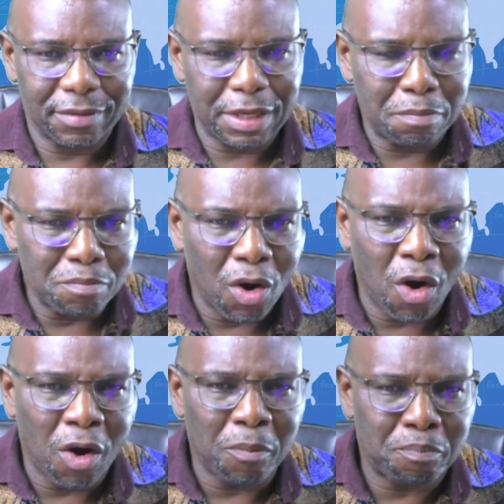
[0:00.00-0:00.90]
the
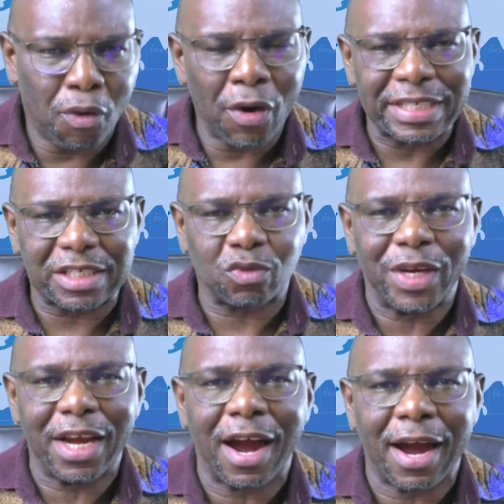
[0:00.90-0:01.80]
more poised
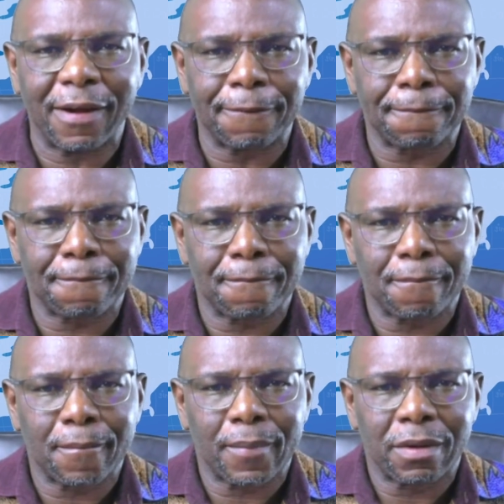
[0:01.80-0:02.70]
we are
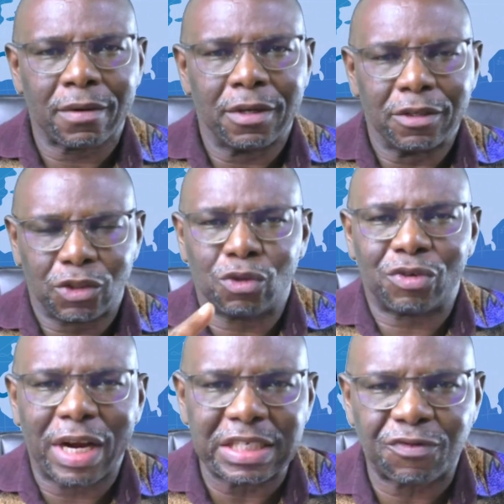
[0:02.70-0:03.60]
to
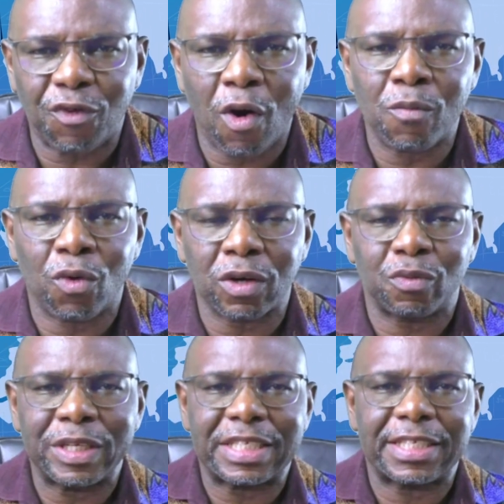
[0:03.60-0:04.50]
transform
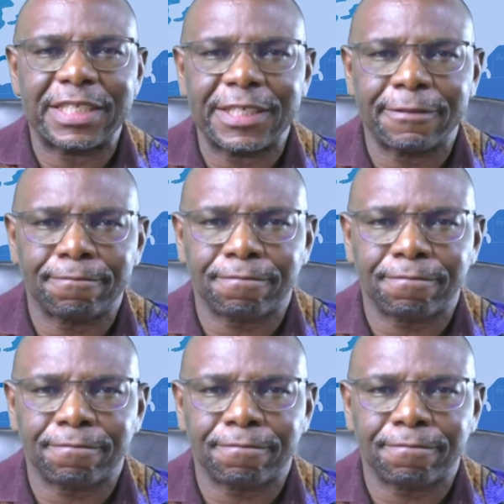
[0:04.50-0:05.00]
what we see.